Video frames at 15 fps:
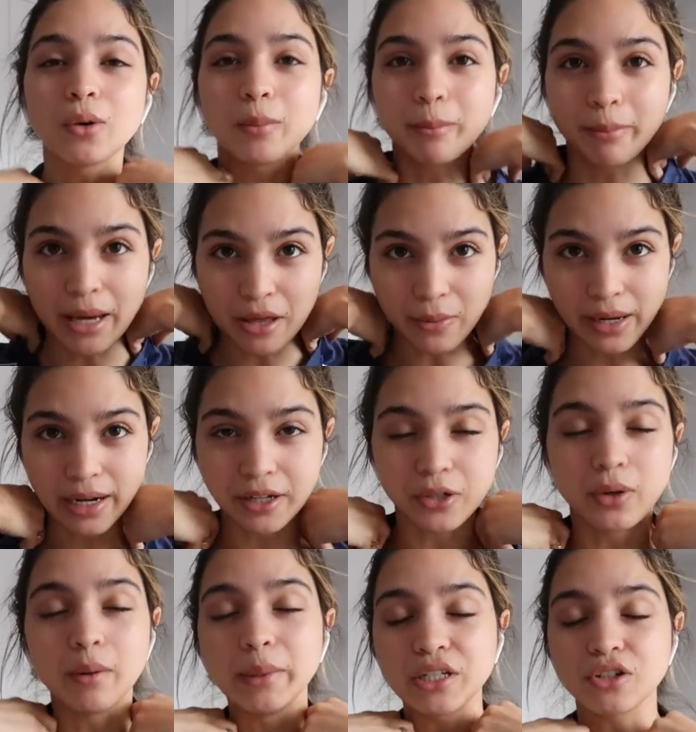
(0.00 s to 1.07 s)
Oh, by the way, I
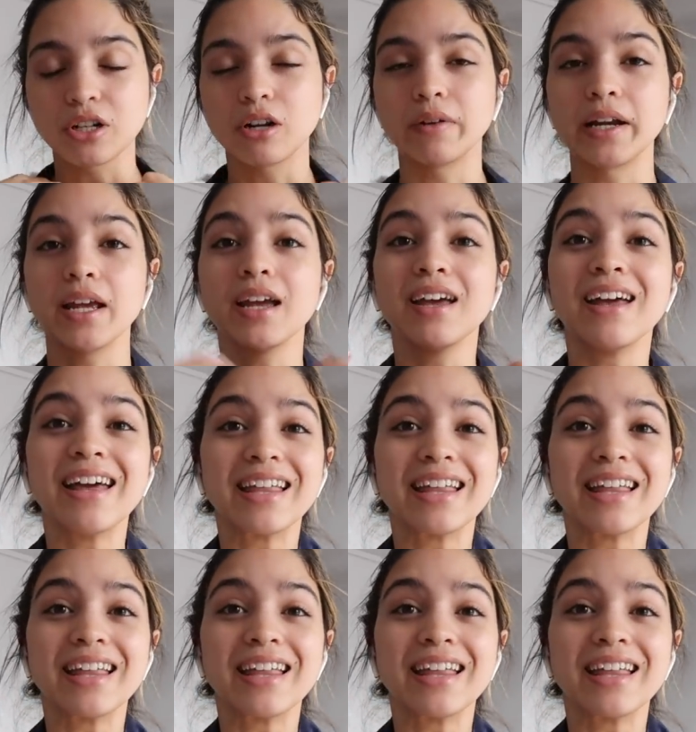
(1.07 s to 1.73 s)
know I mentioned it already.